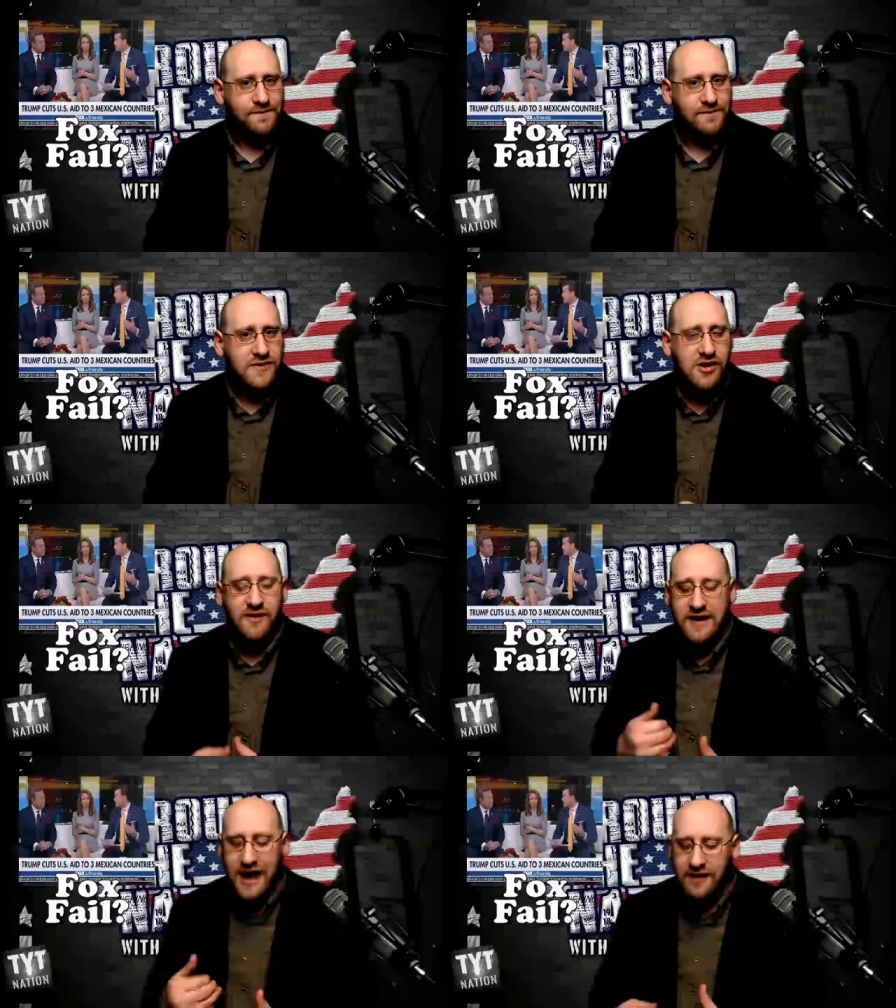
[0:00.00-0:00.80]
You have
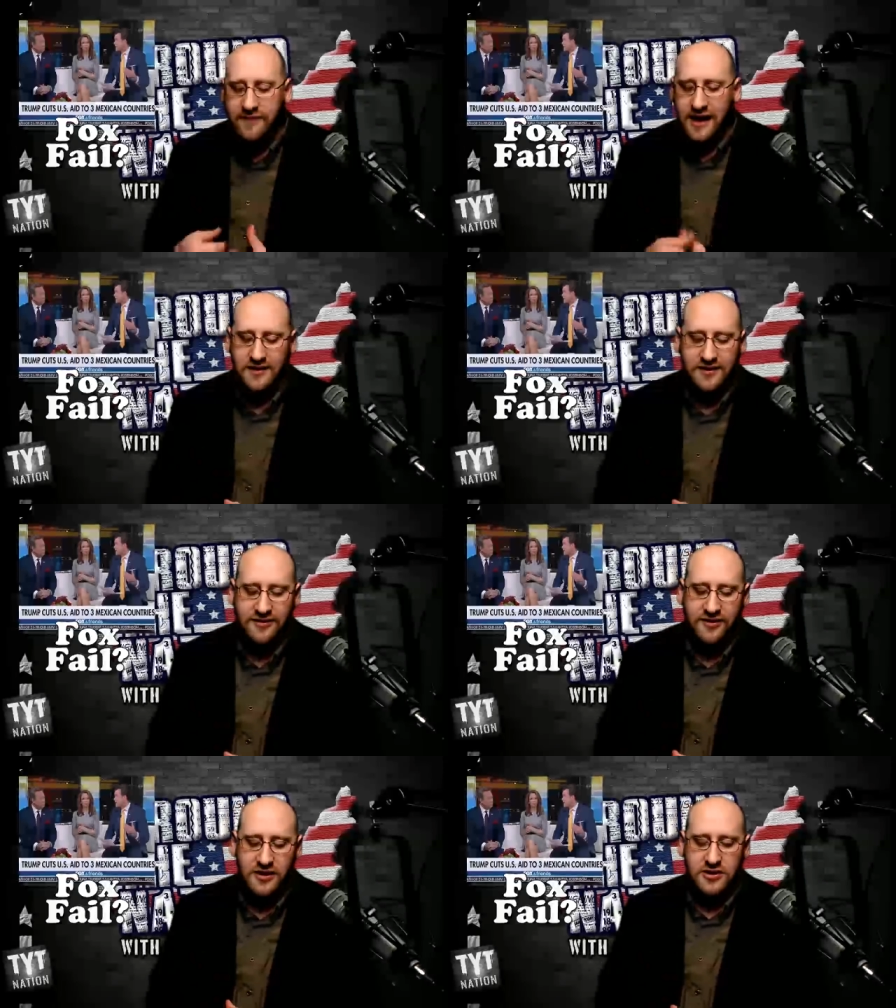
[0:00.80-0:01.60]
gang violence,
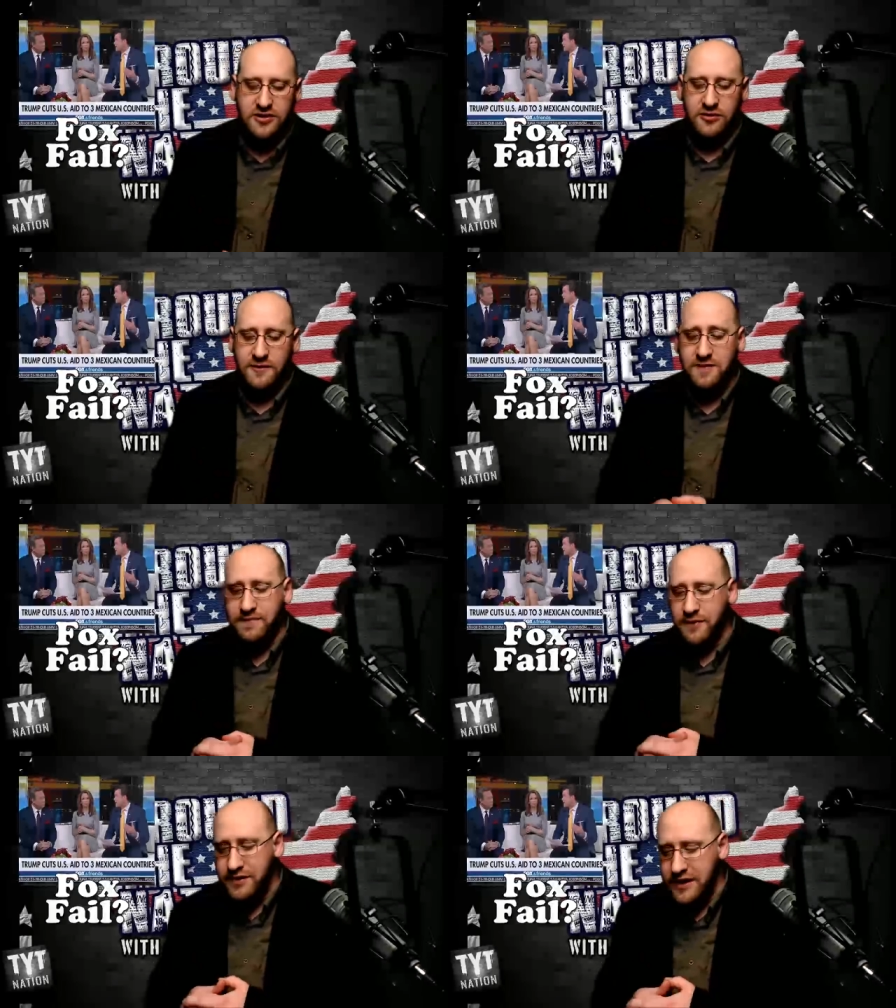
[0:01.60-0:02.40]
you have people
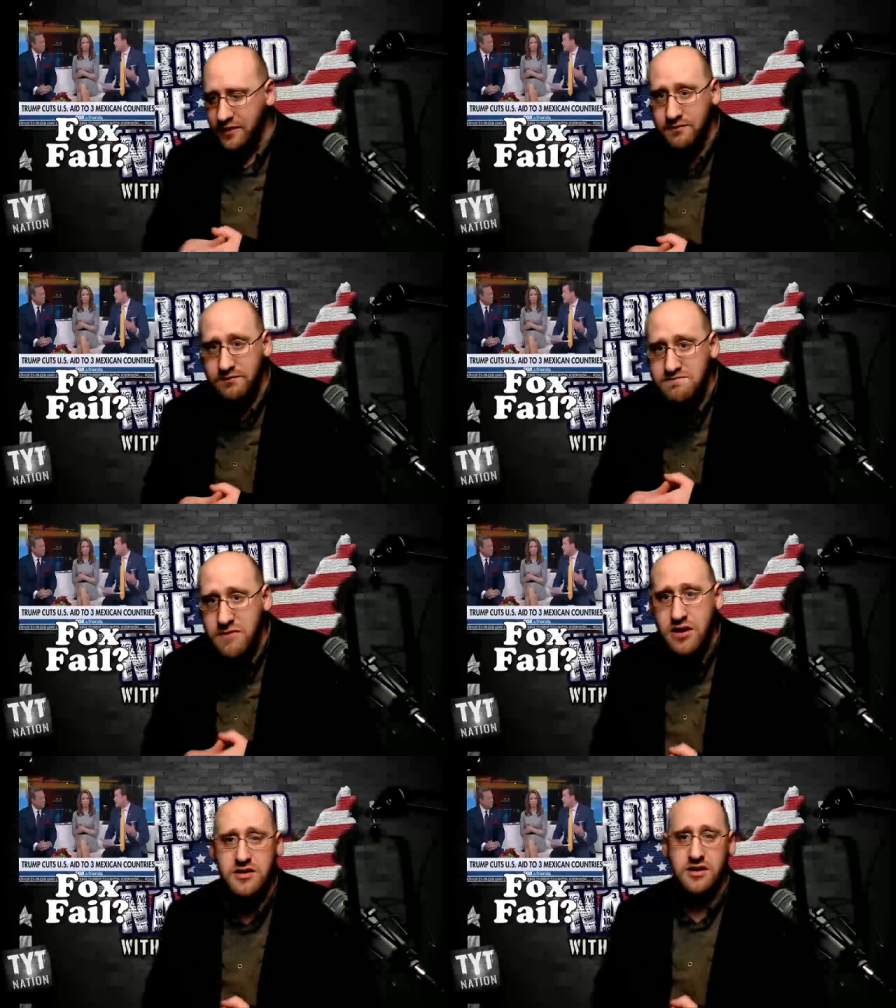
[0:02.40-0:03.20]
being
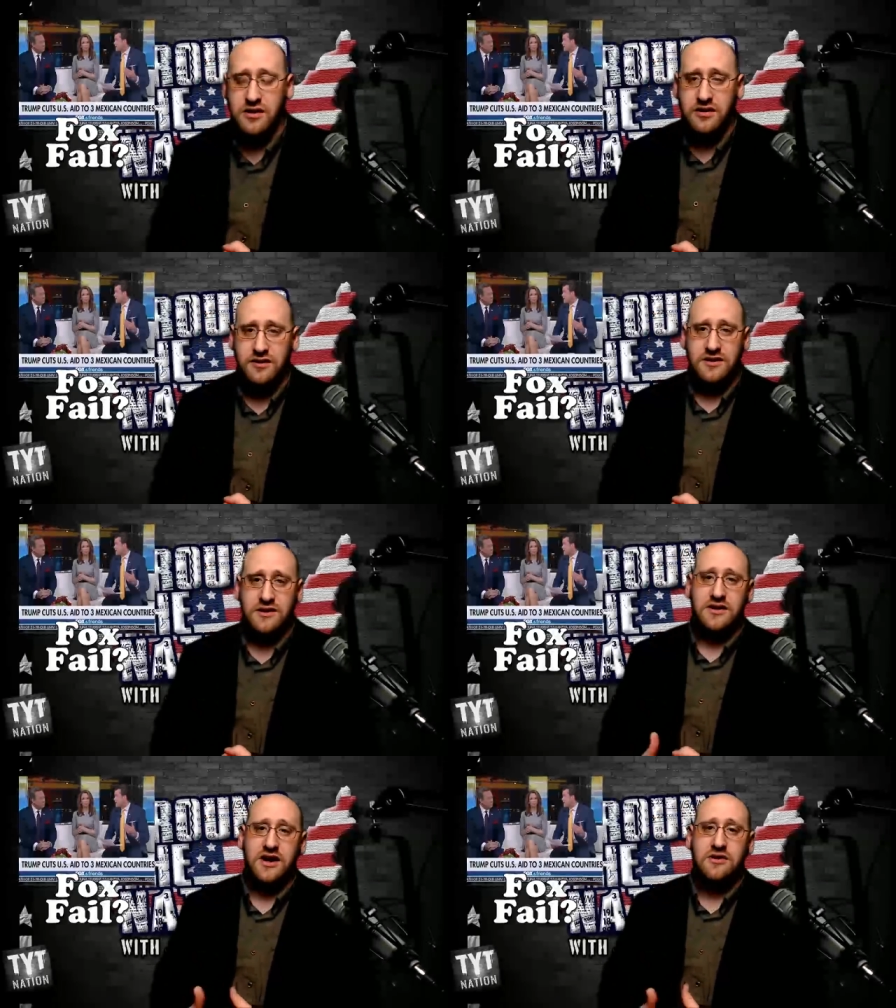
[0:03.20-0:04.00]
murdered
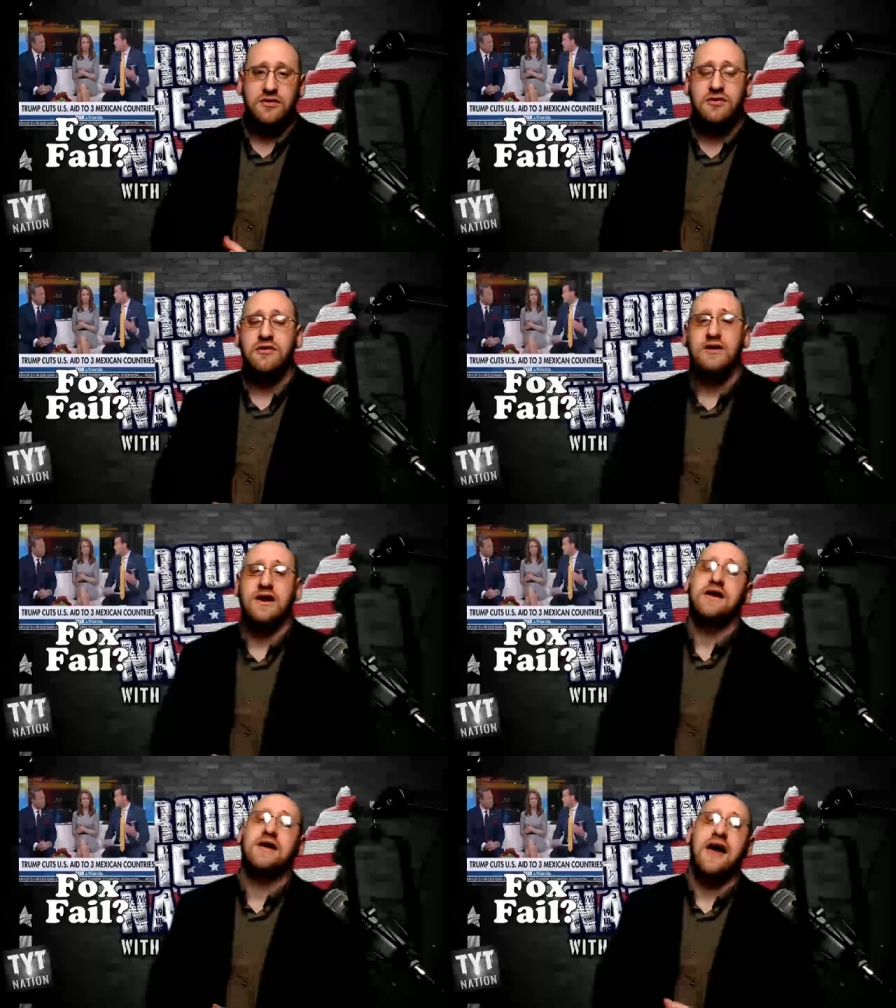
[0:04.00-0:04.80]
and recruited
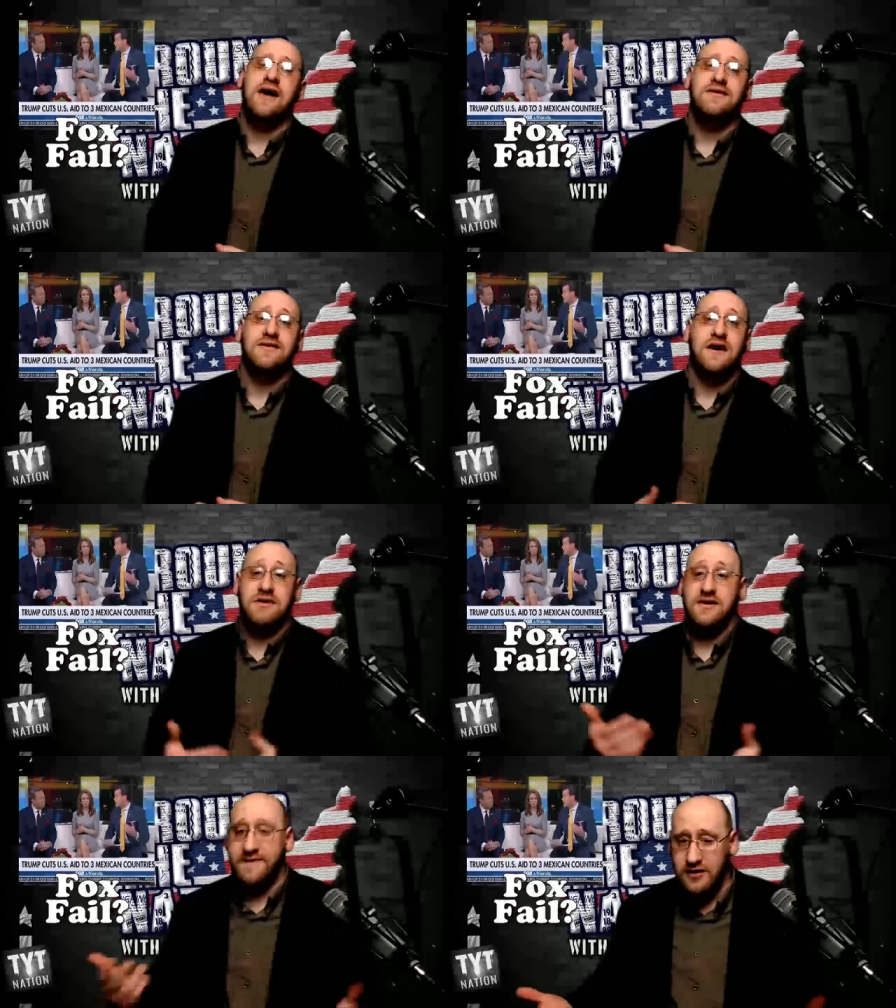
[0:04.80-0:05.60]
into gangs. I mean,
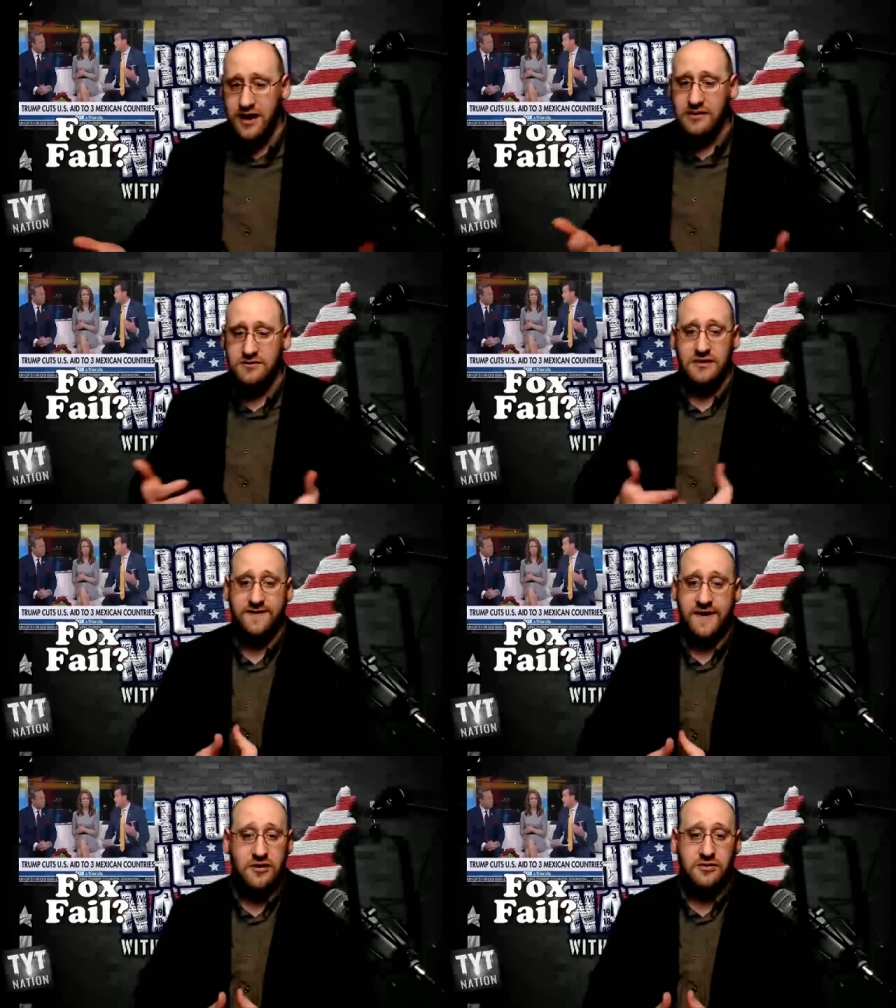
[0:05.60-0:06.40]
if they're not, if they
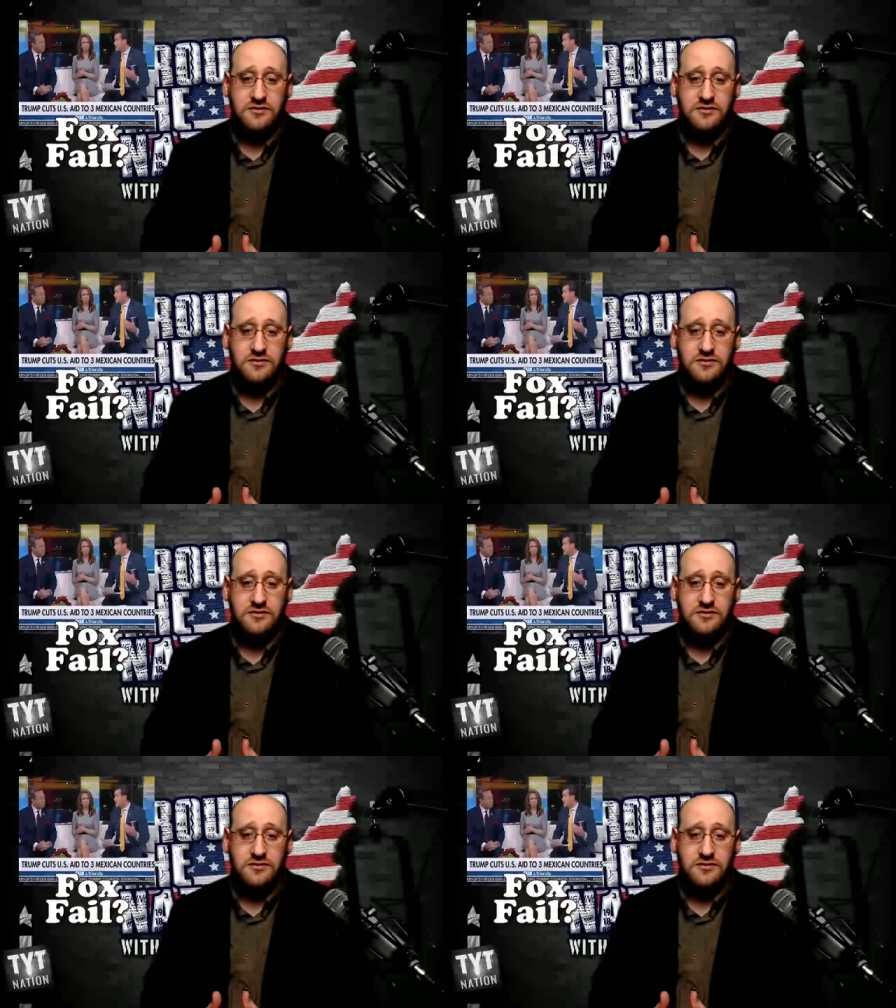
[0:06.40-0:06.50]
don't